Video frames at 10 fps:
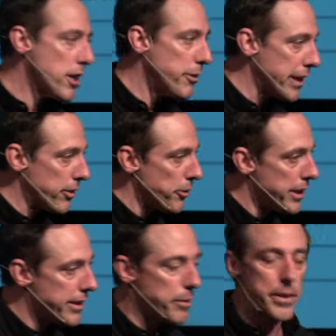going and do what
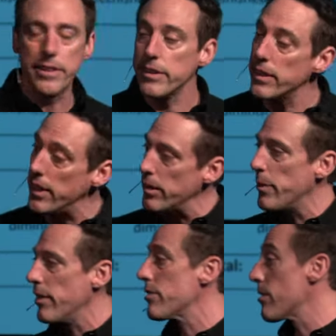he did, but he did it
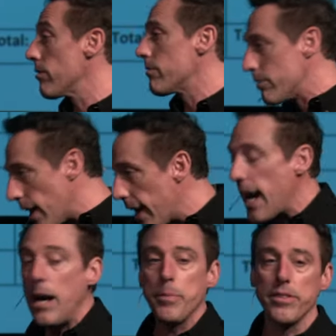anyway. So that
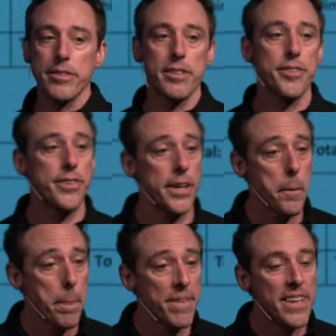happens. That's the thing.
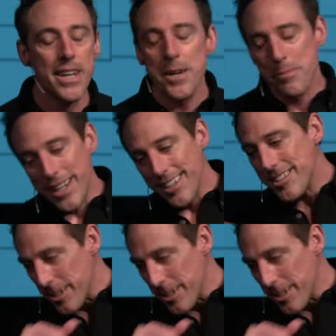But here's